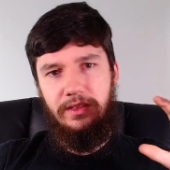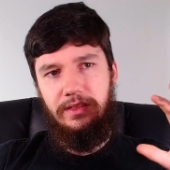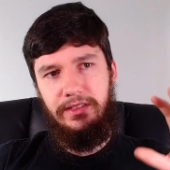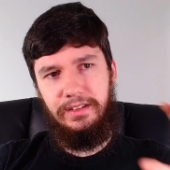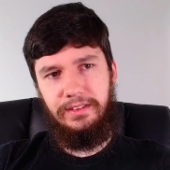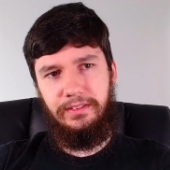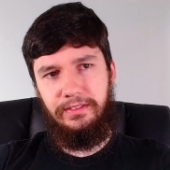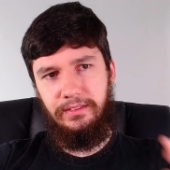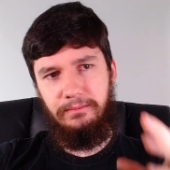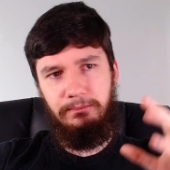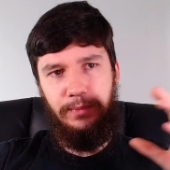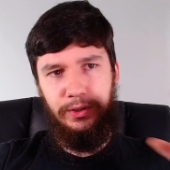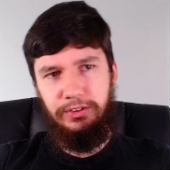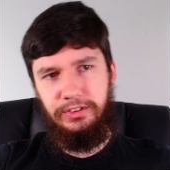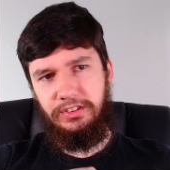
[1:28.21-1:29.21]
that
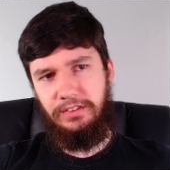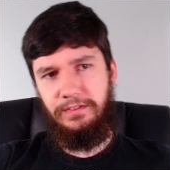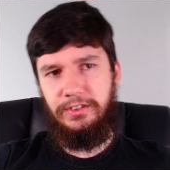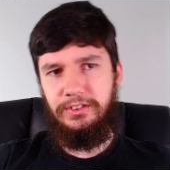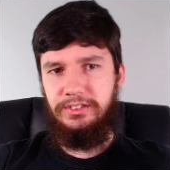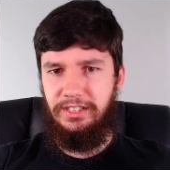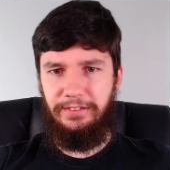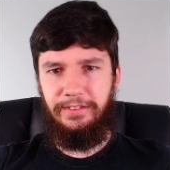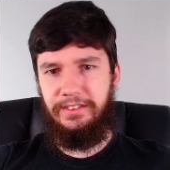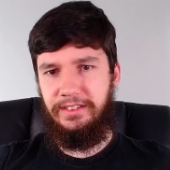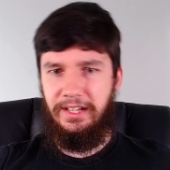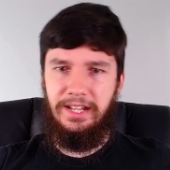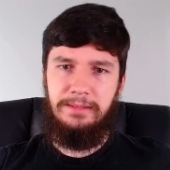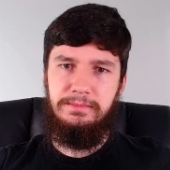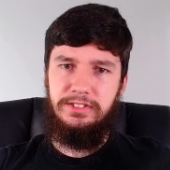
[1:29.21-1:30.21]
most of those different
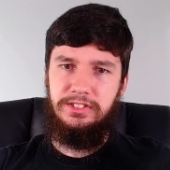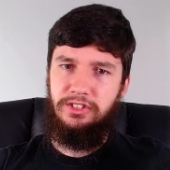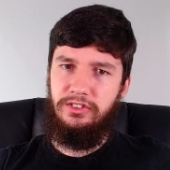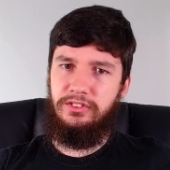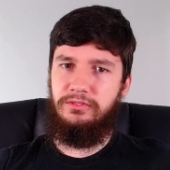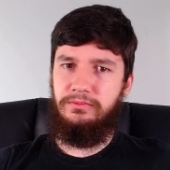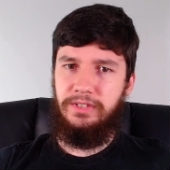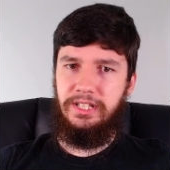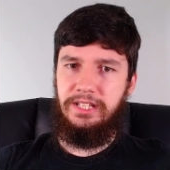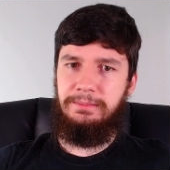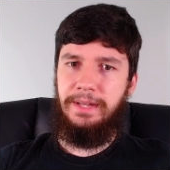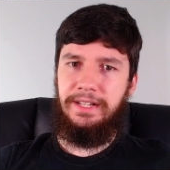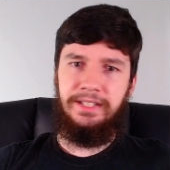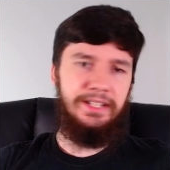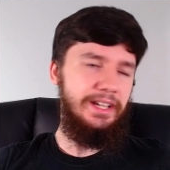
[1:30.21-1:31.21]
names don't really matter.